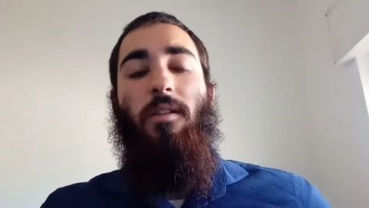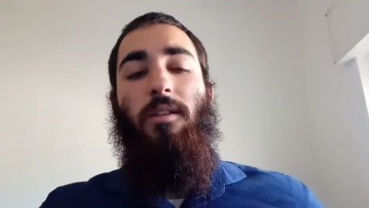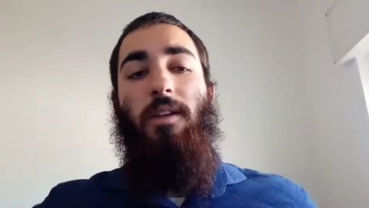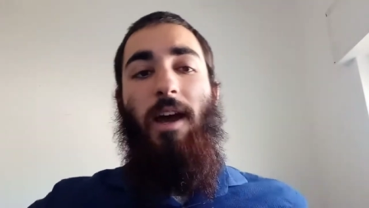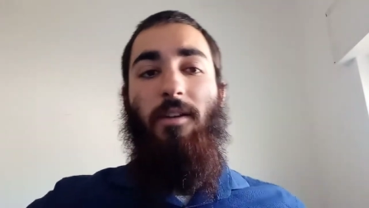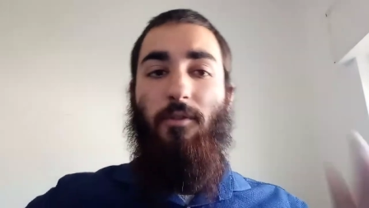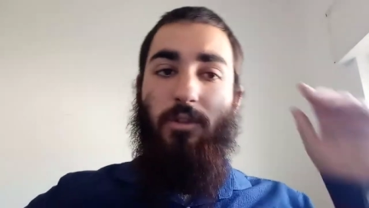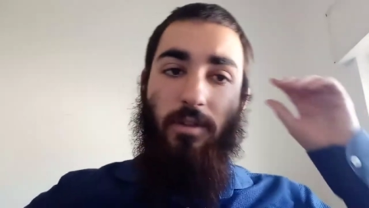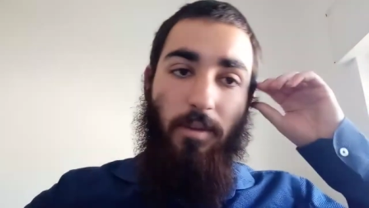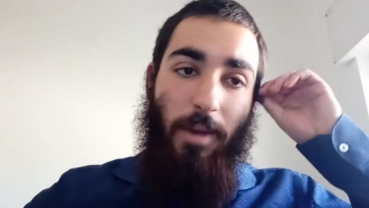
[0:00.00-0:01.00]
the
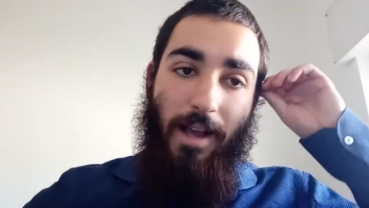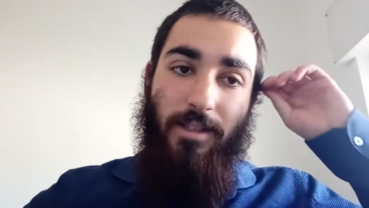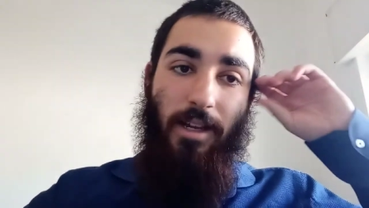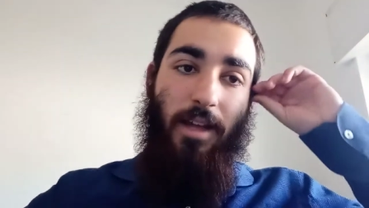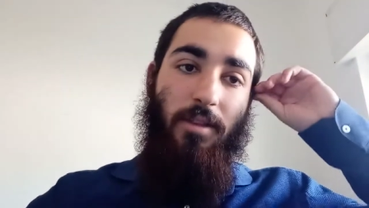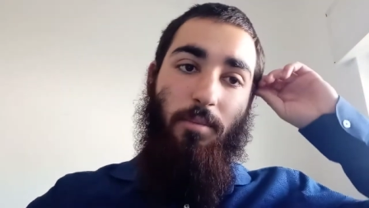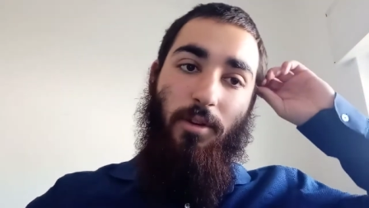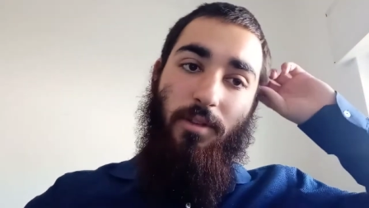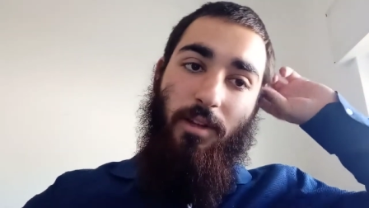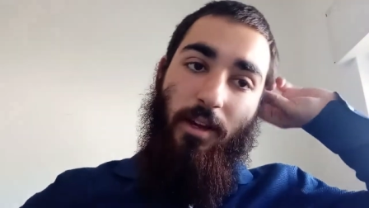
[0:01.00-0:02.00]
anniversary of the passing and the
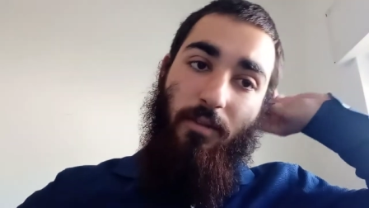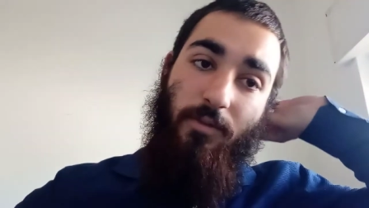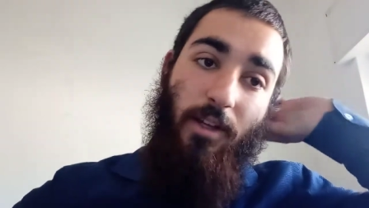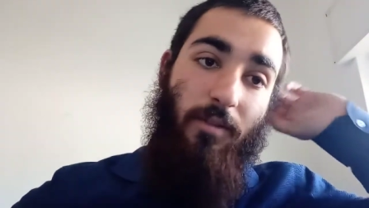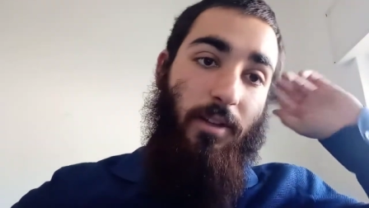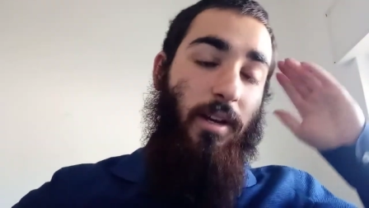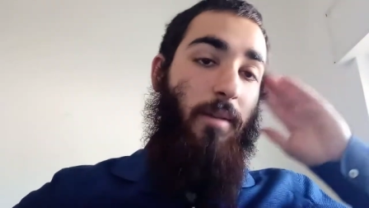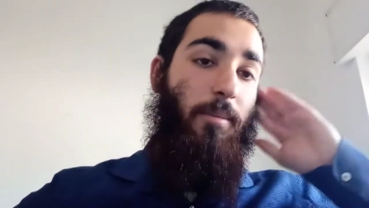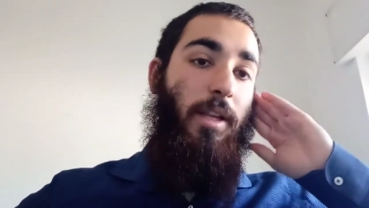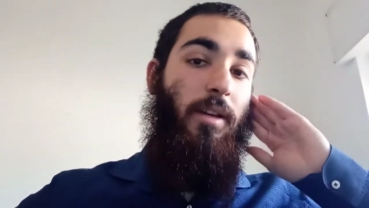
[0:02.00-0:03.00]
birthday of David
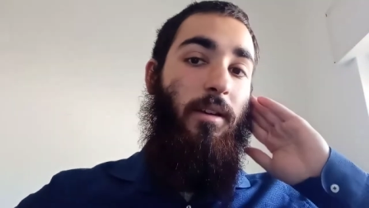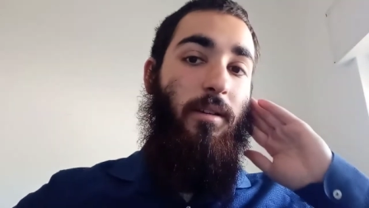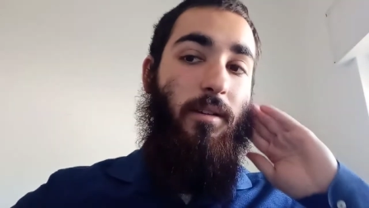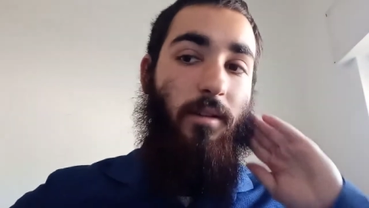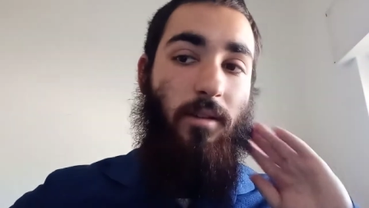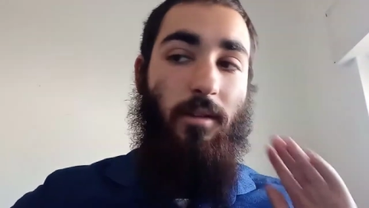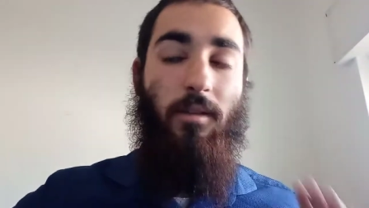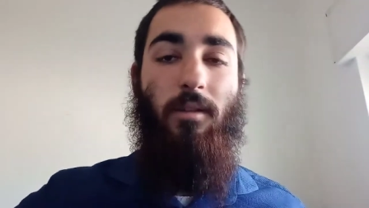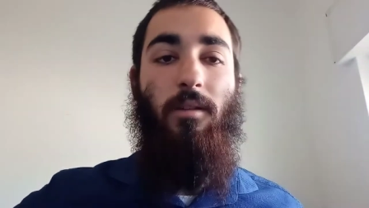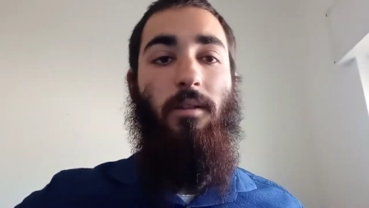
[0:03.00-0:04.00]
HaMelech,
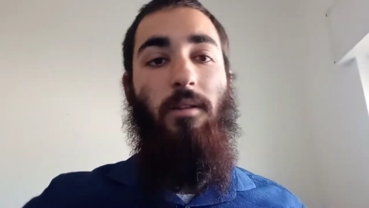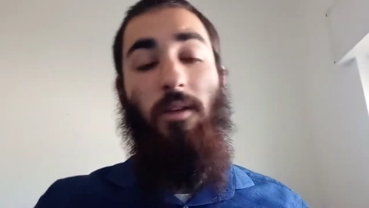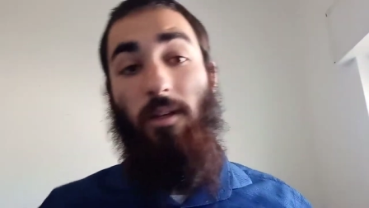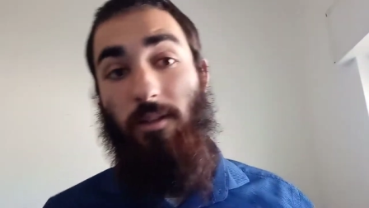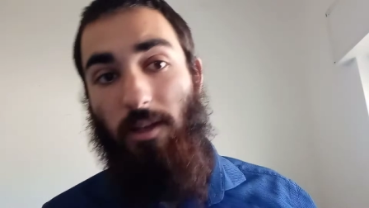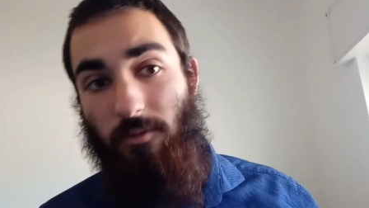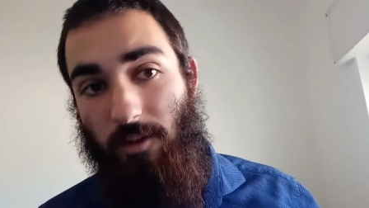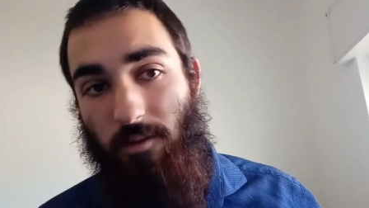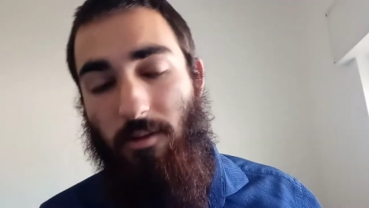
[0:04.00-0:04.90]
King David.